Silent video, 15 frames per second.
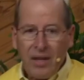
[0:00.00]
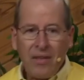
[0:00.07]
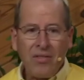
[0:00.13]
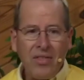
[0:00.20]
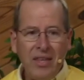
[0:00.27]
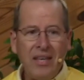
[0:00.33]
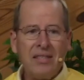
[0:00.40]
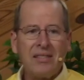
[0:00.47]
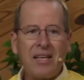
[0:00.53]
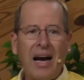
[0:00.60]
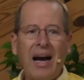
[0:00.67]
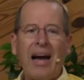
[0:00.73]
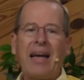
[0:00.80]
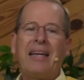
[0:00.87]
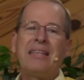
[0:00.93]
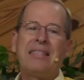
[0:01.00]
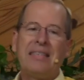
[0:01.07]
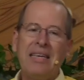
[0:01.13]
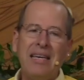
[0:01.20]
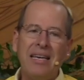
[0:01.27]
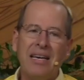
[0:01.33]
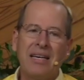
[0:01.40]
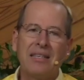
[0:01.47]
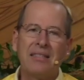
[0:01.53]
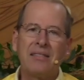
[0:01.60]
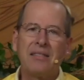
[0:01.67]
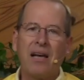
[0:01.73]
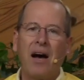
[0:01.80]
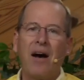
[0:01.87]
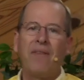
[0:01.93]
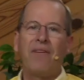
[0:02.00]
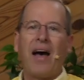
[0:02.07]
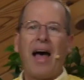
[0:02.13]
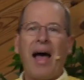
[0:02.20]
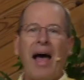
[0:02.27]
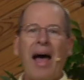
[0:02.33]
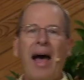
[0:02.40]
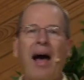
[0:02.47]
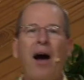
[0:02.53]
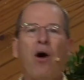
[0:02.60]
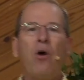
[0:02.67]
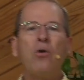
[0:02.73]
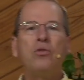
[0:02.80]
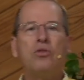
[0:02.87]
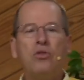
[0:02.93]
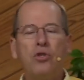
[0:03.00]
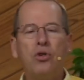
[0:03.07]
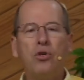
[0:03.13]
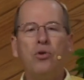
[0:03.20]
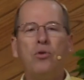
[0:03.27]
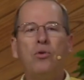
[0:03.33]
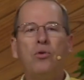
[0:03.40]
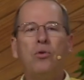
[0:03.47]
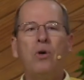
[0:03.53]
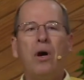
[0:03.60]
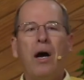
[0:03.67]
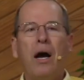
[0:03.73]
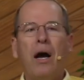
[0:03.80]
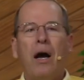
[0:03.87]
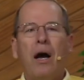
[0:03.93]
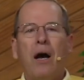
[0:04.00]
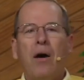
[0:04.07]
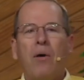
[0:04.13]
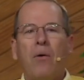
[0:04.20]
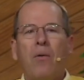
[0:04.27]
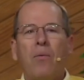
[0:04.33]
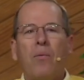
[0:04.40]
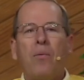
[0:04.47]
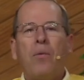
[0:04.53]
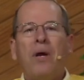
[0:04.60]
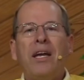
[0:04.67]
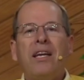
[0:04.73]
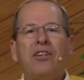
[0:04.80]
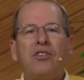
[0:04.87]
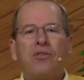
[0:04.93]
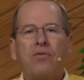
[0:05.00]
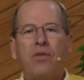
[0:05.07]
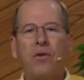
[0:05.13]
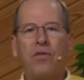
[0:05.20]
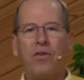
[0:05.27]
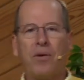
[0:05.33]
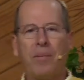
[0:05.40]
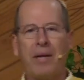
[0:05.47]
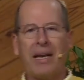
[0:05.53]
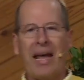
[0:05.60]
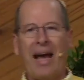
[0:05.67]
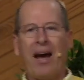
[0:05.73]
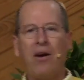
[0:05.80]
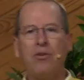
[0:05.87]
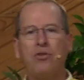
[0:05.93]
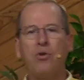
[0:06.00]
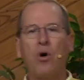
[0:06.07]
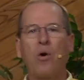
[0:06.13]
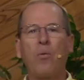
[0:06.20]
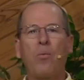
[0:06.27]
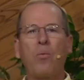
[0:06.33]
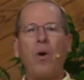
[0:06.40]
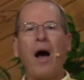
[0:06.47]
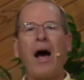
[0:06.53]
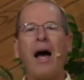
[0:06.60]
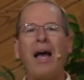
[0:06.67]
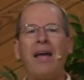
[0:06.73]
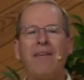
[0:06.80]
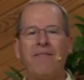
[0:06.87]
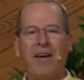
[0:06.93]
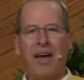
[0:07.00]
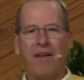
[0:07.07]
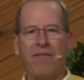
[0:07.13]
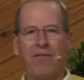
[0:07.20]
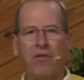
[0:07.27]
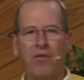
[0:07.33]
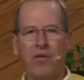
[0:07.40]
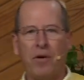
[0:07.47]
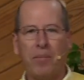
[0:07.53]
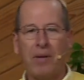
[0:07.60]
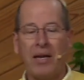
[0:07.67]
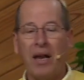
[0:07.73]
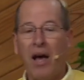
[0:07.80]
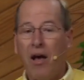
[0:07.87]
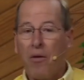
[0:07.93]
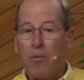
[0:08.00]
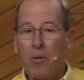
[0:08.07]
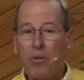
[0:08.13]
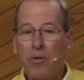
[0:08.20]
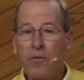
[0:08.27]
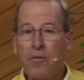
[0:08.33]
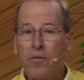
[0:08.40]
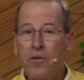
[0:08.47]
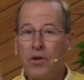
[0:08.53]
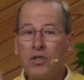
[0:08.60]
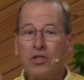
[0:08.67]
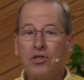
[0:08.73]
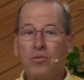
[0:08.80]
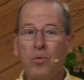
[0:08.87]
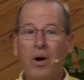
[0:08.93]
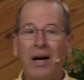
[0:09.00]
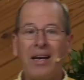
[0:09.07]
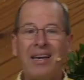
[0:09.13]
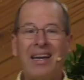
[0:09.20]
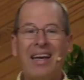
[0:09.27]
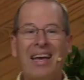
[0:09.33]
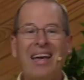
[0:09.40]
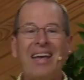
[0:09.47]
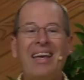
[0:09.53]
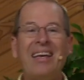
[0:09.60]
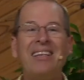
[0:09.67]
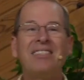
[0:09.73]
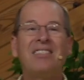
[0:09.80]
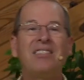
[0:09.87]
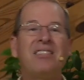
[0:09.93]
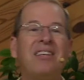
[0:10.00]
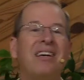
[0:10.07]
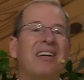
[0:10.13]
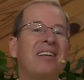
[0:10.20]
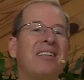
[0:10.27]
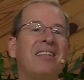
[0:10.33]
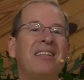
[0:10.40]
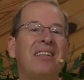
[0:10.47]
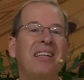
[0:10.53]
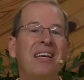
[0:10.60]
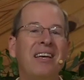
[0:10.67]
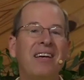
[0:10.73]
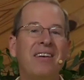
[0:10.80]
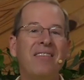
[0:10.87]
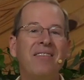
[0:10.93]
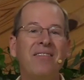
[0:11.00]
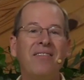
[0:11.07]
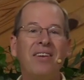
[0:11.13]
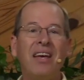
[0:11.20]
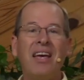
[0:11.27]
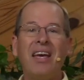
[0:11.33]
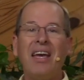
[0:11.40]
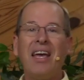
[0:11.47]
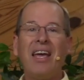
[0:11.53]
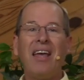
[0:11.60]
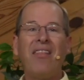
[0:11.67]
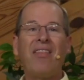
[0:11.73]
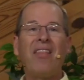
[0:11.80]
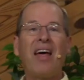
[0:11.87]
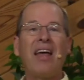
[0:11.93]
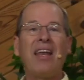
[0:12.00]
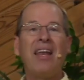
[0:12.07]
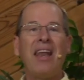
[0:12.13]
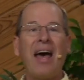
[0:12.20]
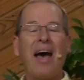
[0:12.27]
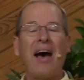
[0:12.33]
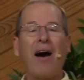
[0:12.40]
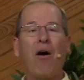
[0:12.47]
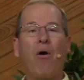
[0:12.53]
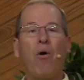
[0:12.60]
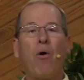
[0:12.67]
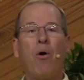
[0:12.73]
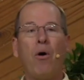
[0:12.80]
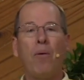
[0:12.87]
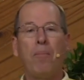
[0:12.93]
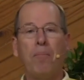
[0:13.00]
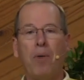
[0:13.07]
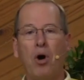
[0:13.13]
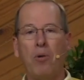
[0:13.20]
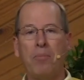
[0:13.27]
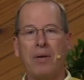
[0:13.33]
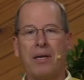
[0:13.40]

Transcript: these ideas of how to reach fulfillment, how to arrive at fulfillment. Well, the first one is to live in the now moment.